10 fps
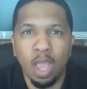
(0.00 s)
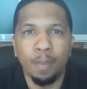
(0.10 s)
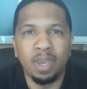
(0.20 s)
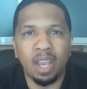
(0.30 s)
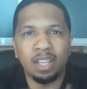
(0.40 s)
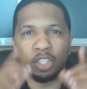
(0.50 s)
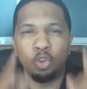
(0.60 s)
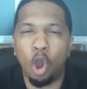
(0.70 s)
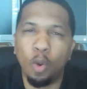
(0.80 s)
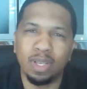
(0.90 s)
Because
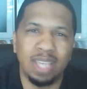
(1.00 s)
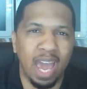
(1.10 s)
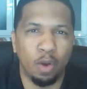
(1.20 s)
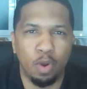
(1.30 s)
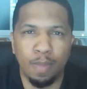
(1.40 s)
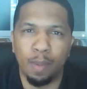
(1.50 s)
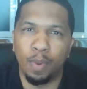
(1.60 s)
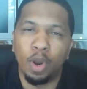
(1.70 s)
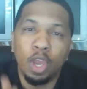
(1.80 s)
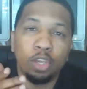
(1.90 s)
you always got to
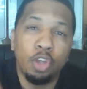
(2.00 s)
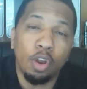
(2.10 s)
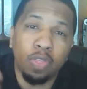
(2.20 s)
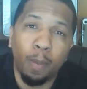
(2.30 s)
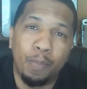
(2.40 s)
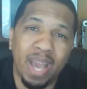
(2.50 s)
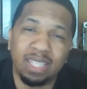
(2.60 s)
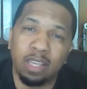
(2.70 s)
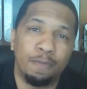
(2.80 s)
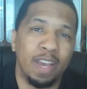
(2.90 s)
remember, you're the
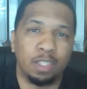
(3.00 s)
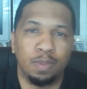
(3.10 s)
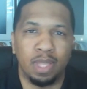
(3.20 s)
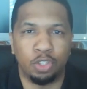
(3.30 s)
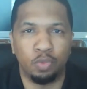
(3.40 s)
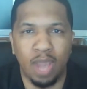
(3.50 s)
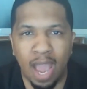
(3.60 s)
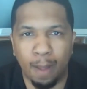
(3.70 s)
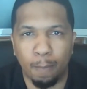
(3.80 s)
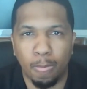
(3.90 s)
best investment that you got.